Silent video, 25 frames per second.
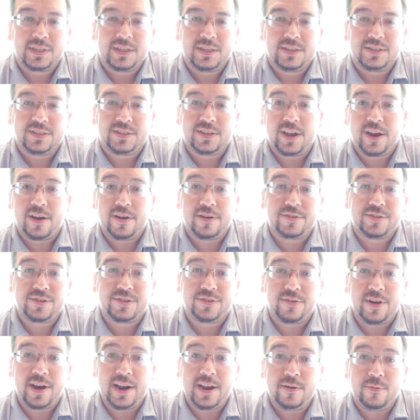scared
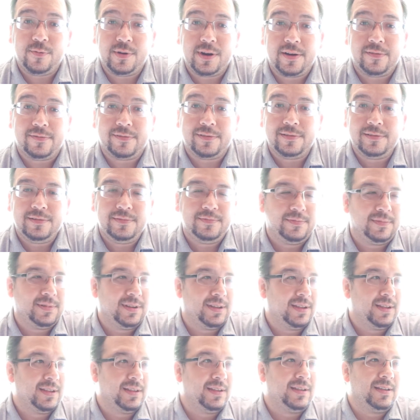straight, whatever.
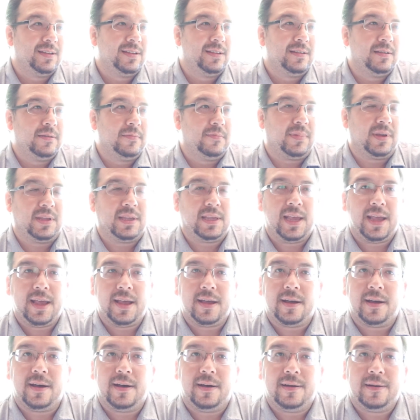But
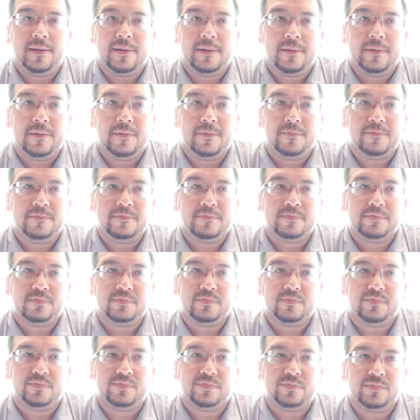yeah,
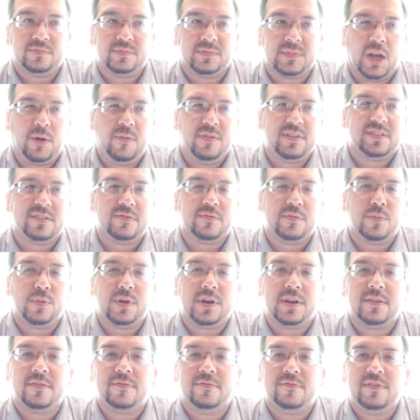I wasn't
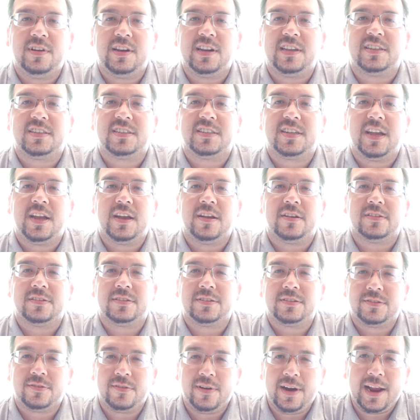really scared
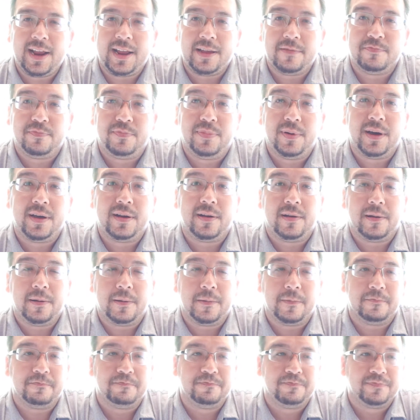straight, but
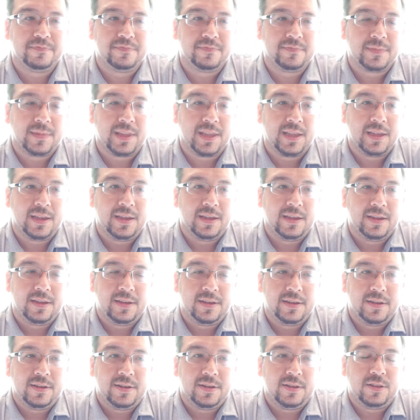
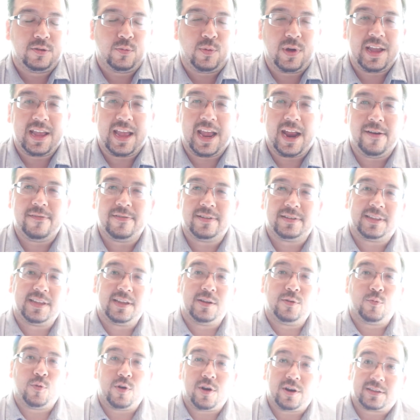the way
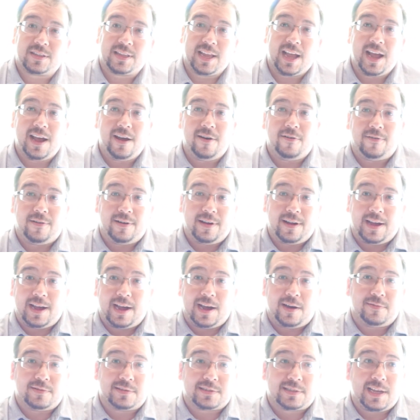everything worked out,
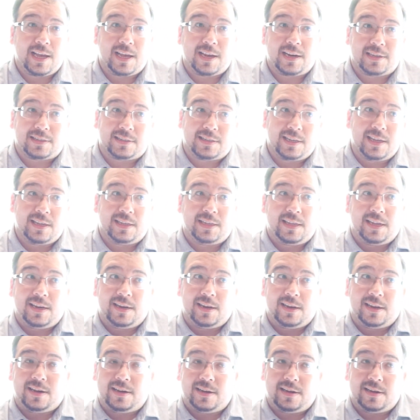I was kind of thinking,